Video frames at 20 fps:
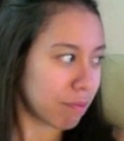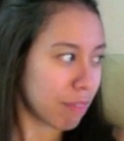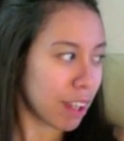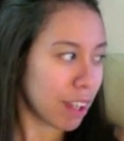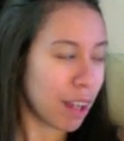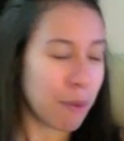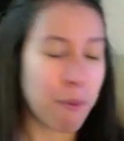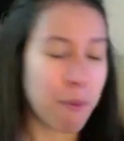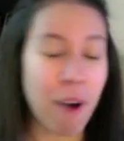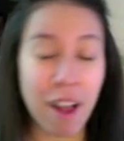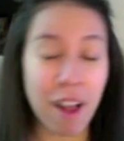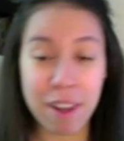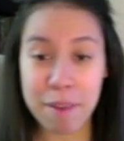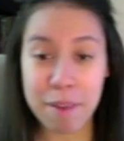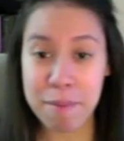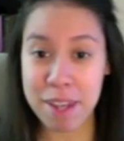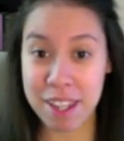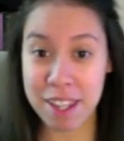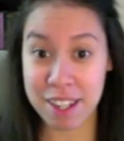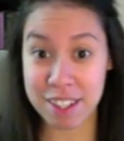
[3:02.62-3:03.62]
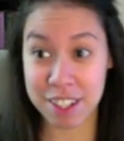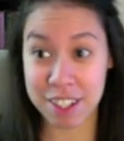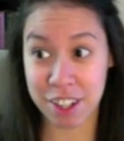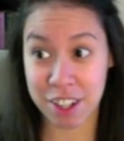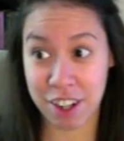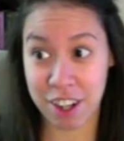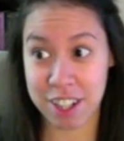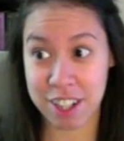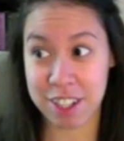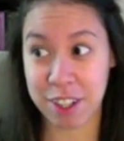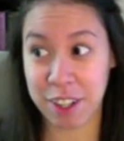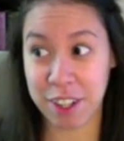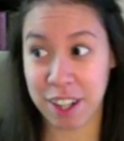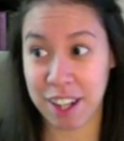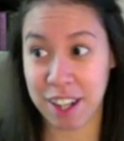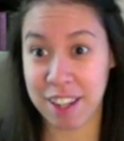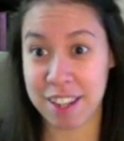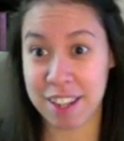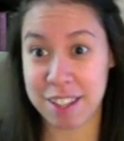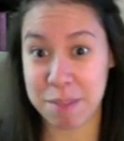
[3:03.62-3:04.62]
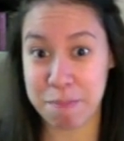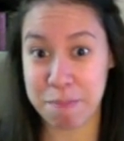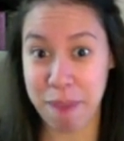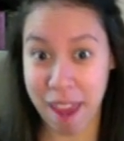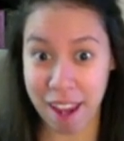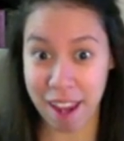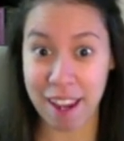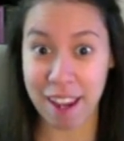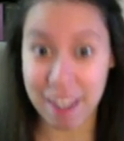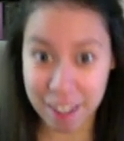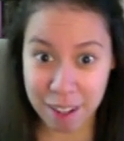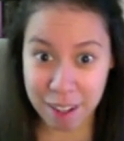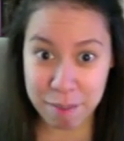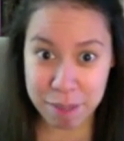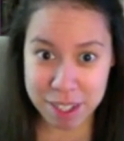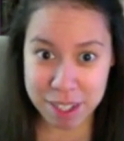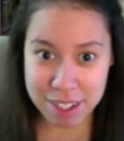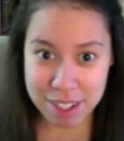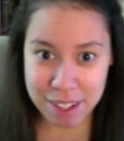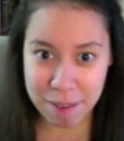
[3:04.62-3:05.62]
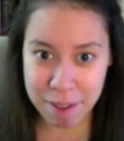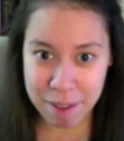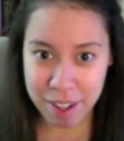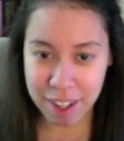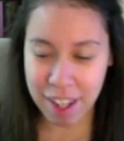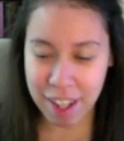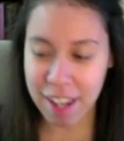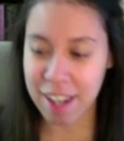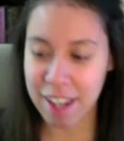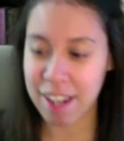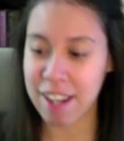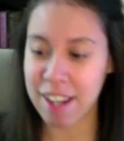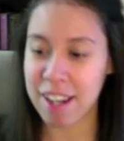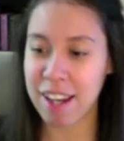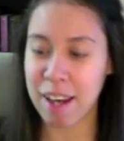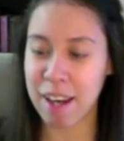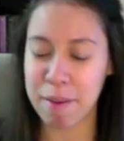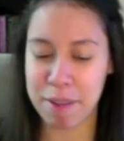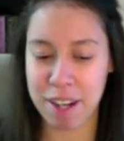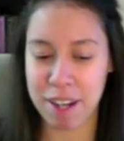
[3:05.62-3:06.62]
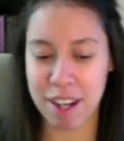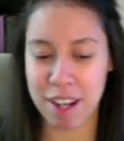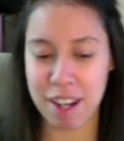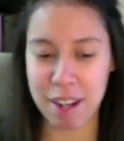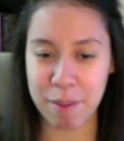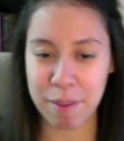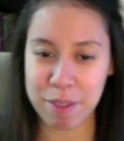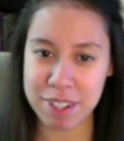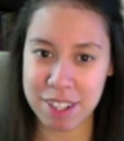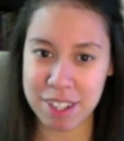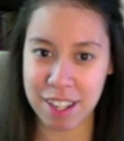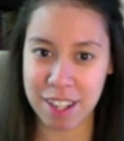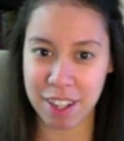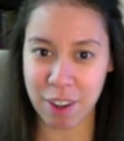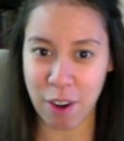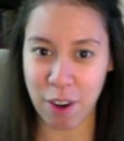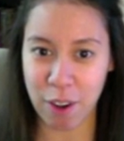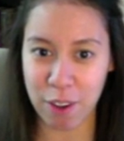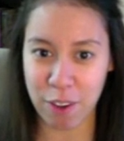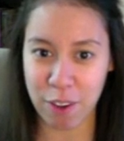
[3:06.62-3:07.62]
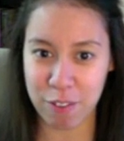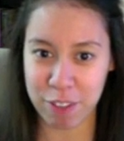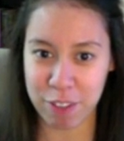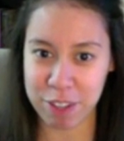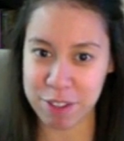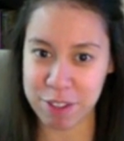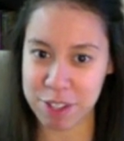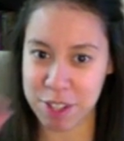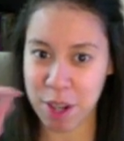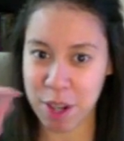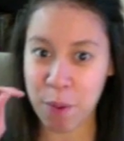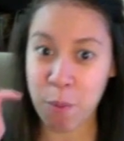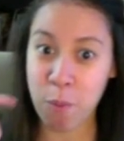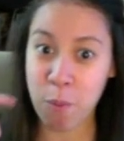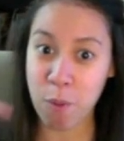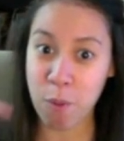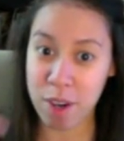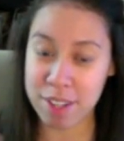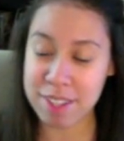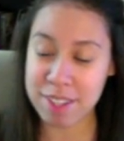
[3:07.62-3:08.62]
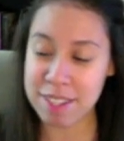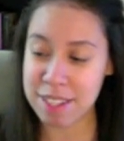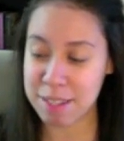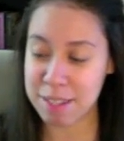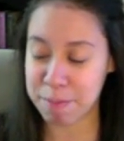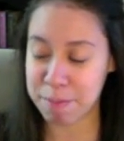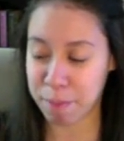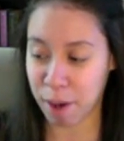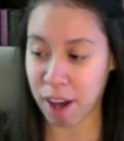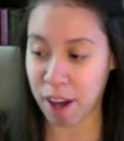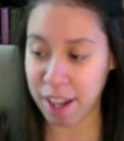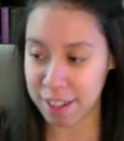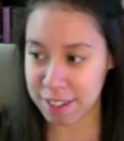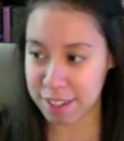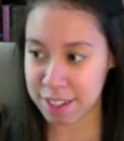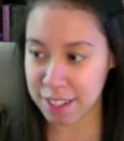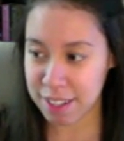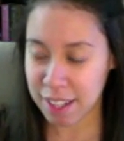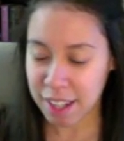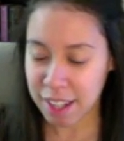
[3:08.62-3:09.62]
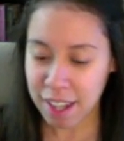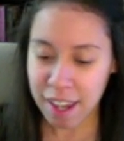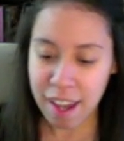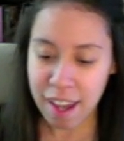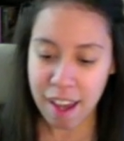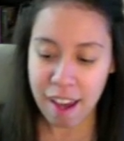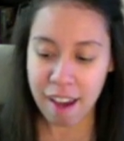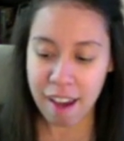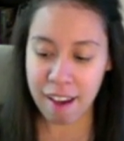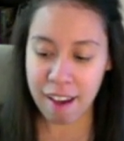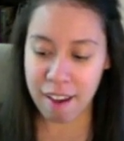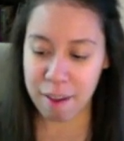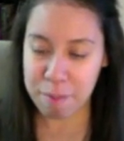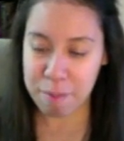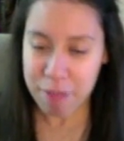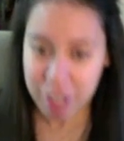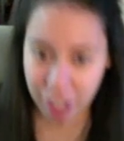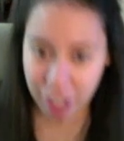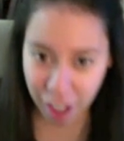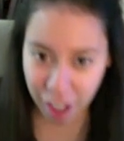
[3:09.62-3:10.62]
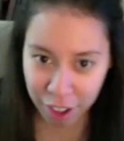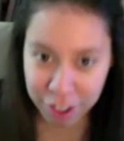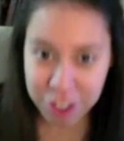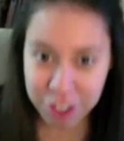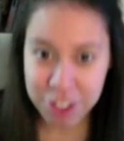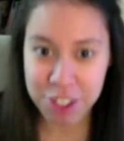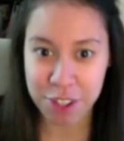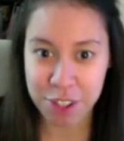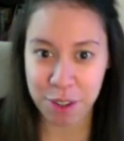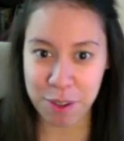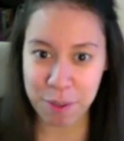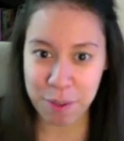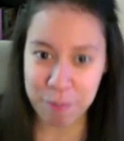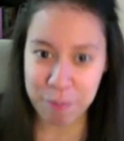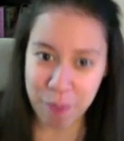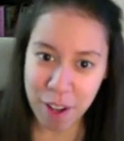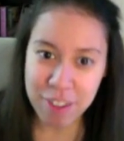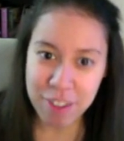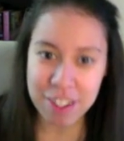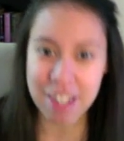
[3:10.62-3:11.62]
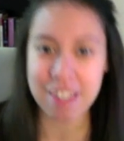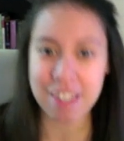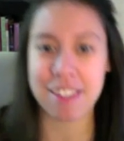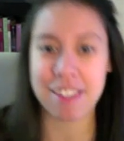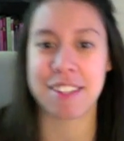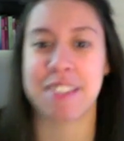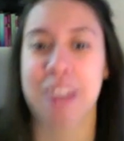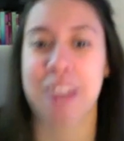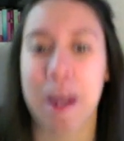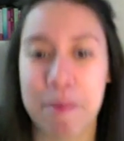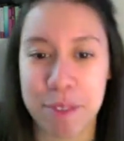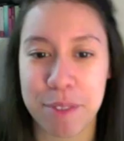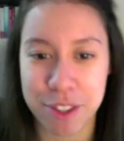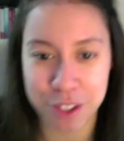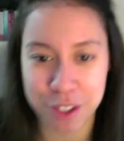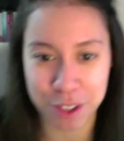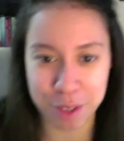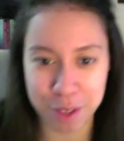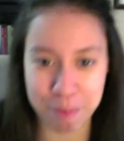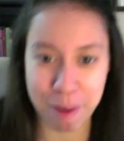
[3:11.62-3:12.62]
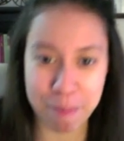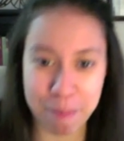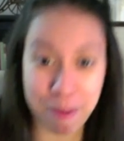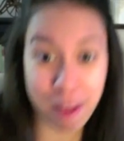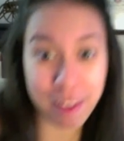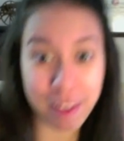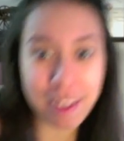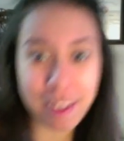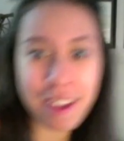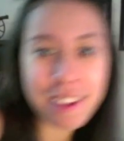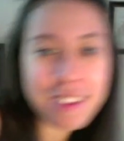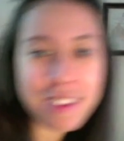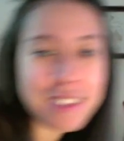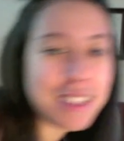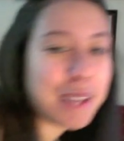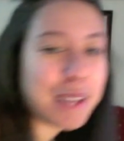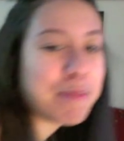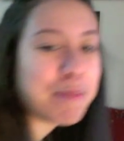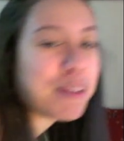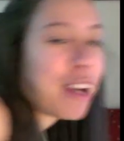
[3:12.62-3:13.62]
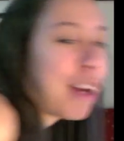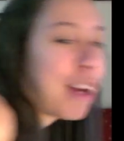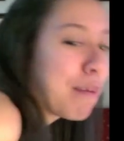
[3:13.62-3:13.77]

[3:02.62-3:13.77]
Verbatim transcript: And while I'm making dinner, I start getting this pain in my stomach. And I mean, it wasn't like all over, it was just in one spot. Um, I'll just show you. I'll take this time to show you my belly at the same time.